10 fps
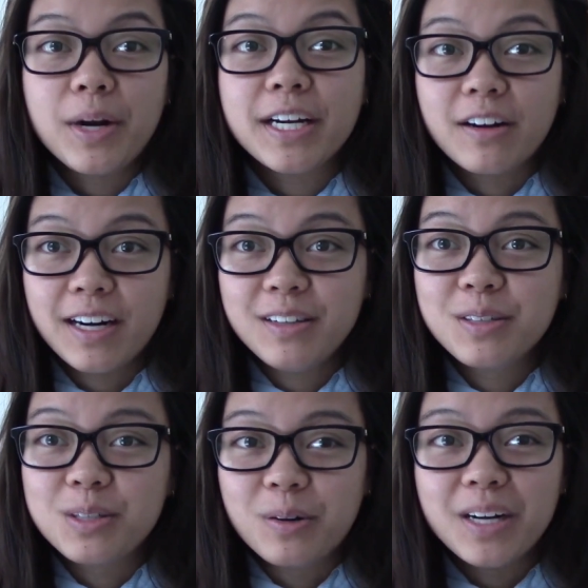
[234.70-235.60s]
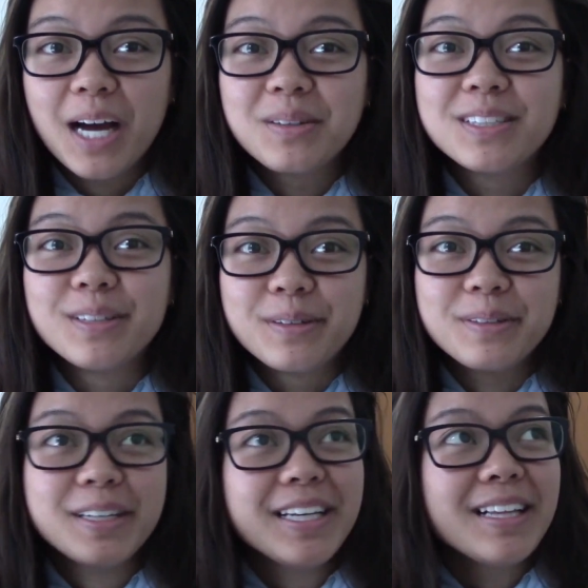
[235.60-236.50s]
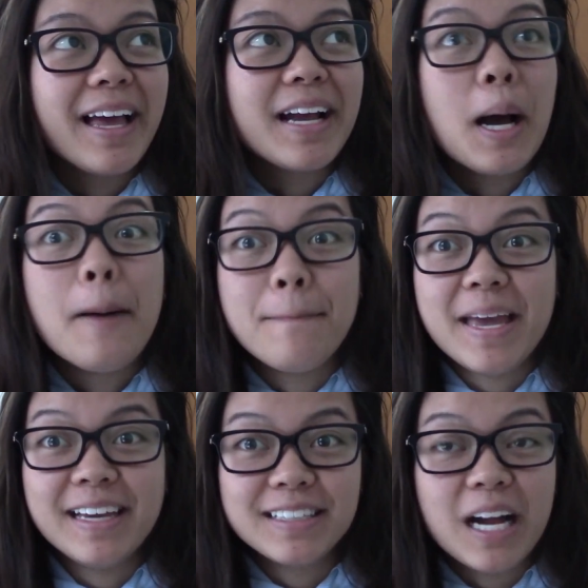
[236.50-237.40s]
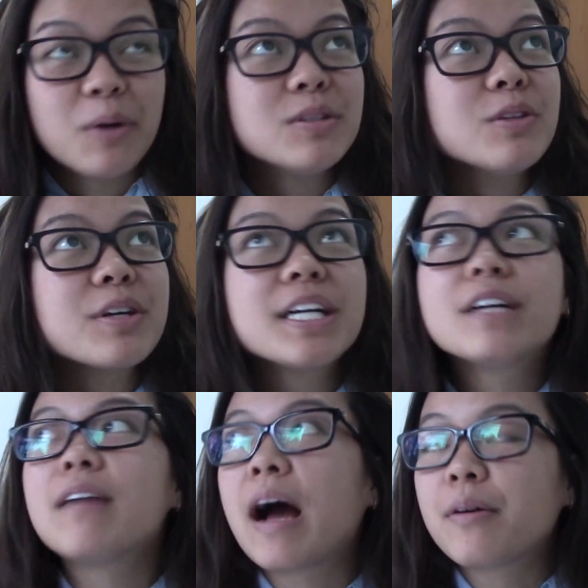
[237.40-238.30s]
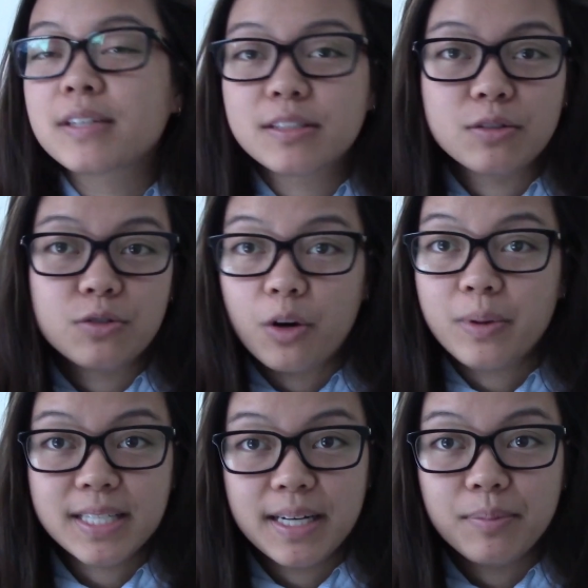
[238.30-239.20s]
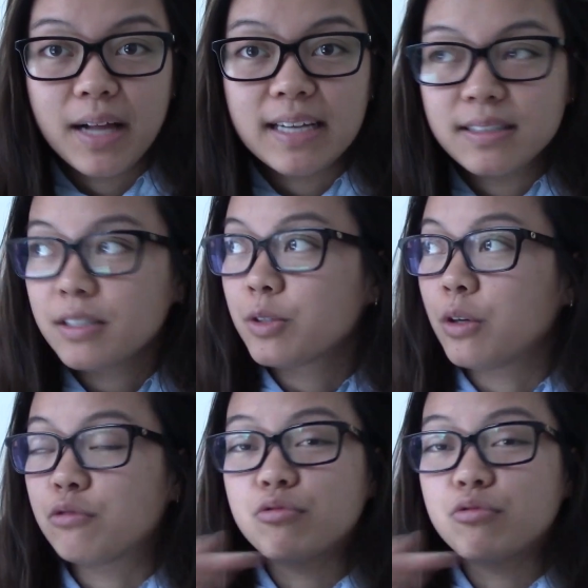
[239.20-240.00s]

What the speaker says: When I got out of the store, I was literally, like, amazed. I was looking around because the store was in a plaza, so I was